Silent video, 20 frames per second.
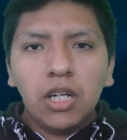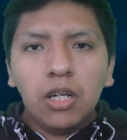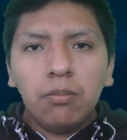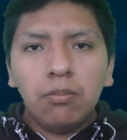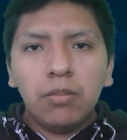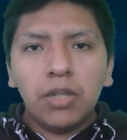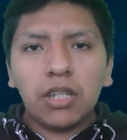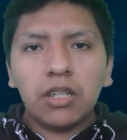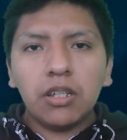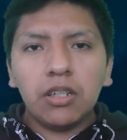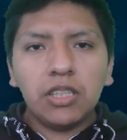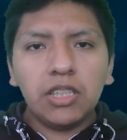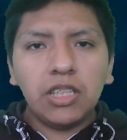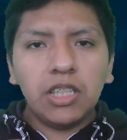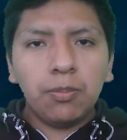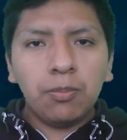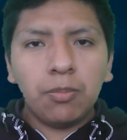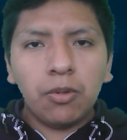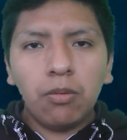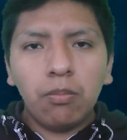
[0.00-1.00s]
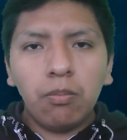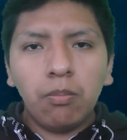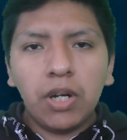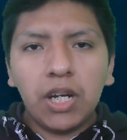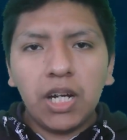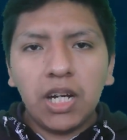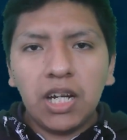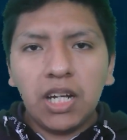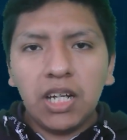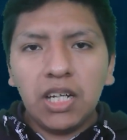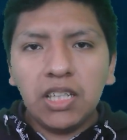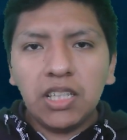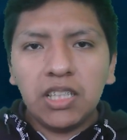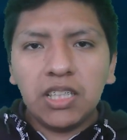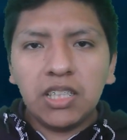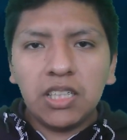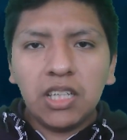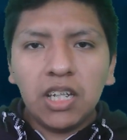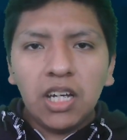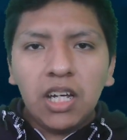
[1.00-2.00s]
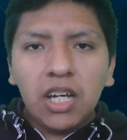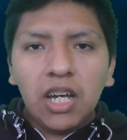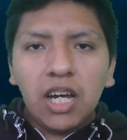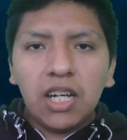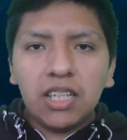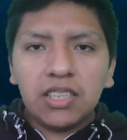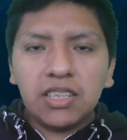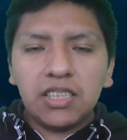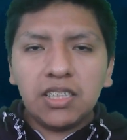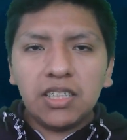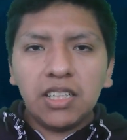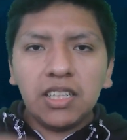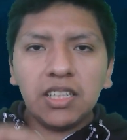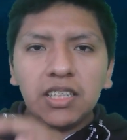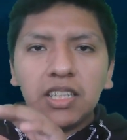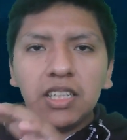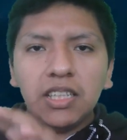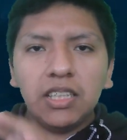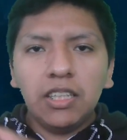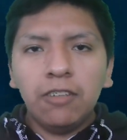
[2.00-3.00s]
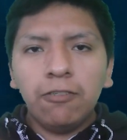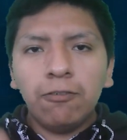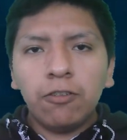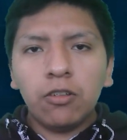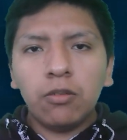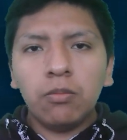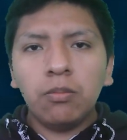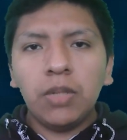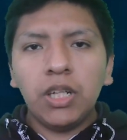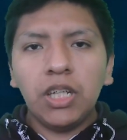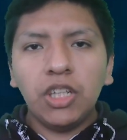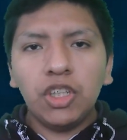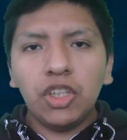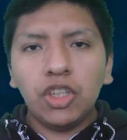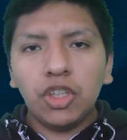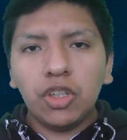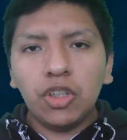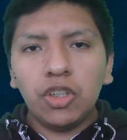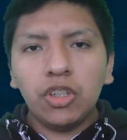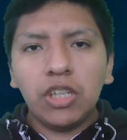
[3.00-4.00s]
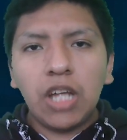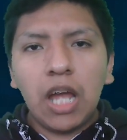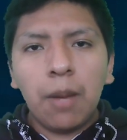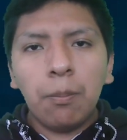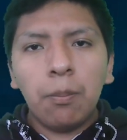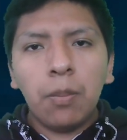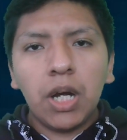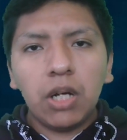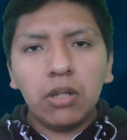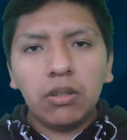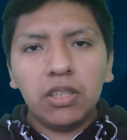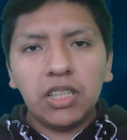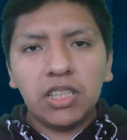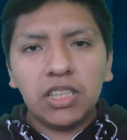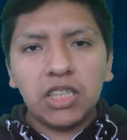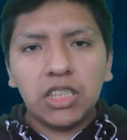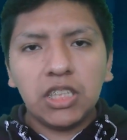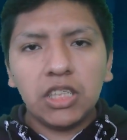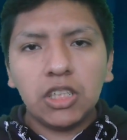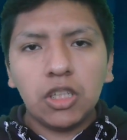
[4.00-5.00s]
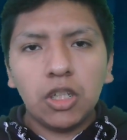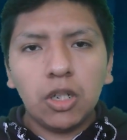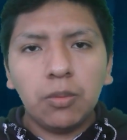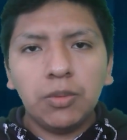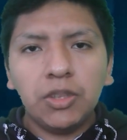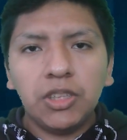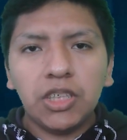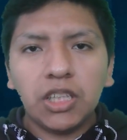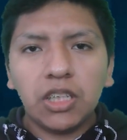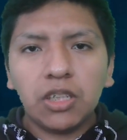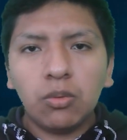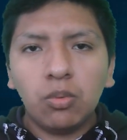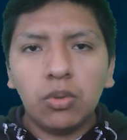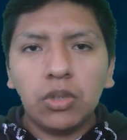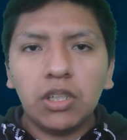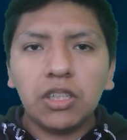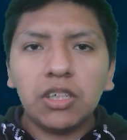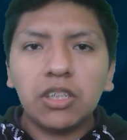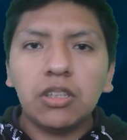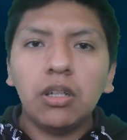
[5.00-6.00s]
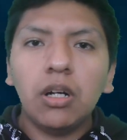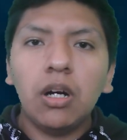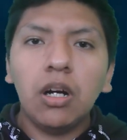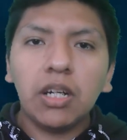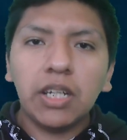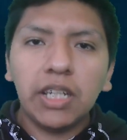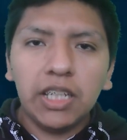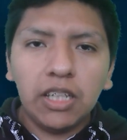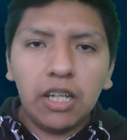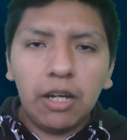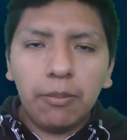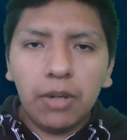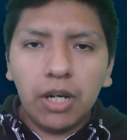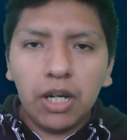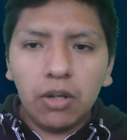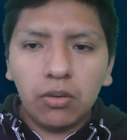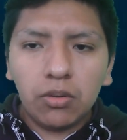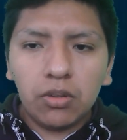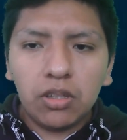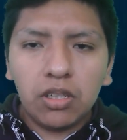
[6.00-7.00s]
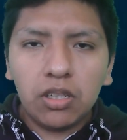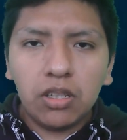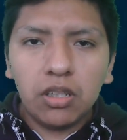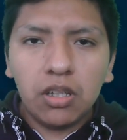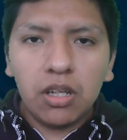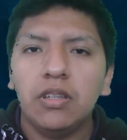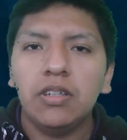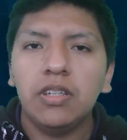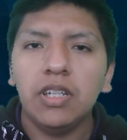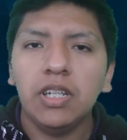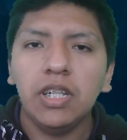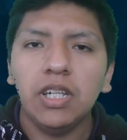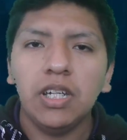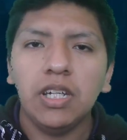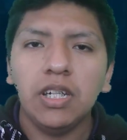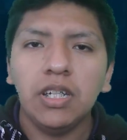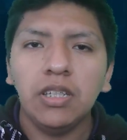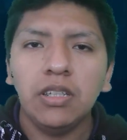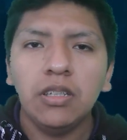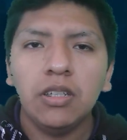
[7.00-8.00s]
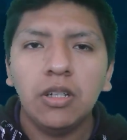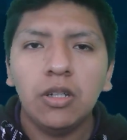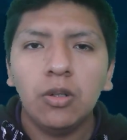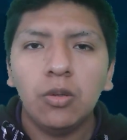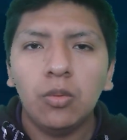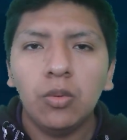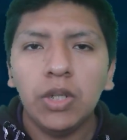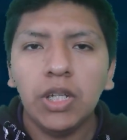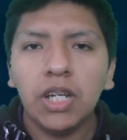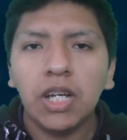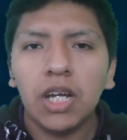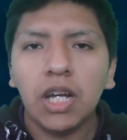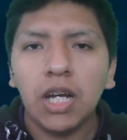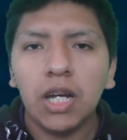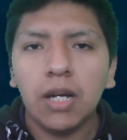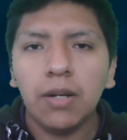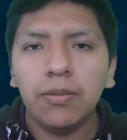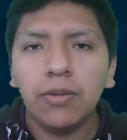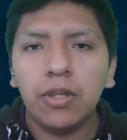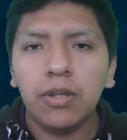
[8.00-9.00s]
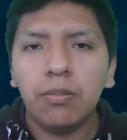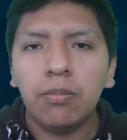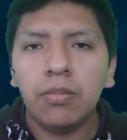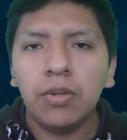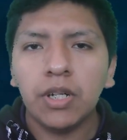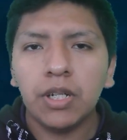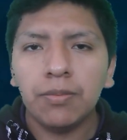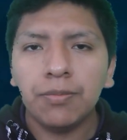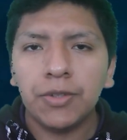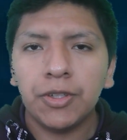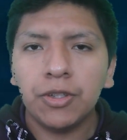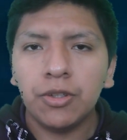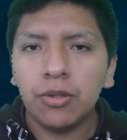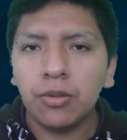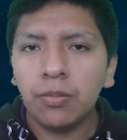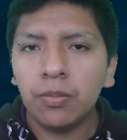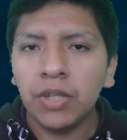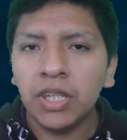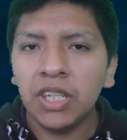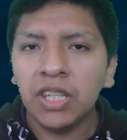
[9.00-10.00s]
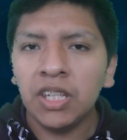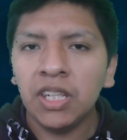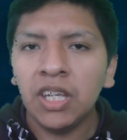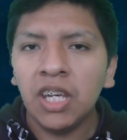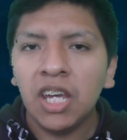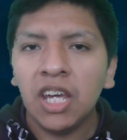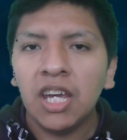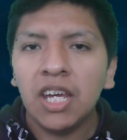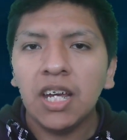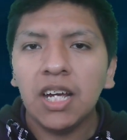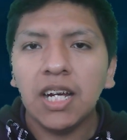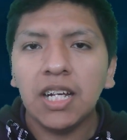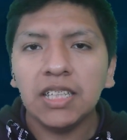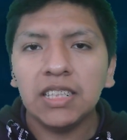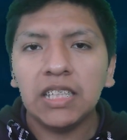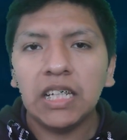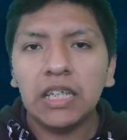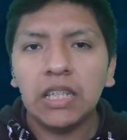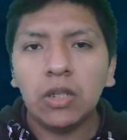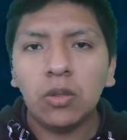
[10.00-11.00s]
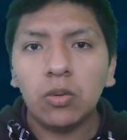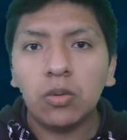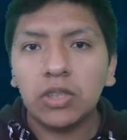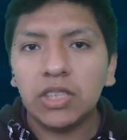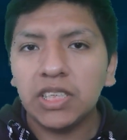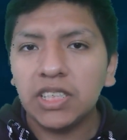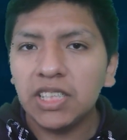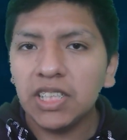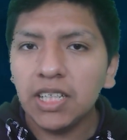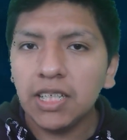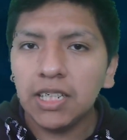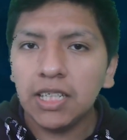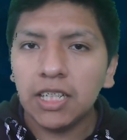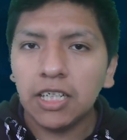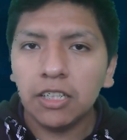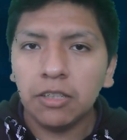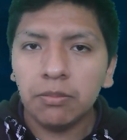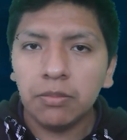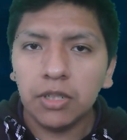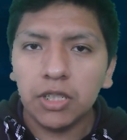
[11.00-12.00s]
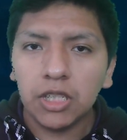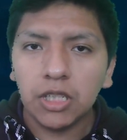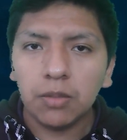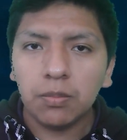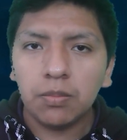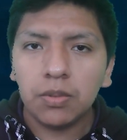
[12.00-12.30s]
because it provides a certain information about the subject we're talking about. Then we have the verb to be as an auxiliary verb.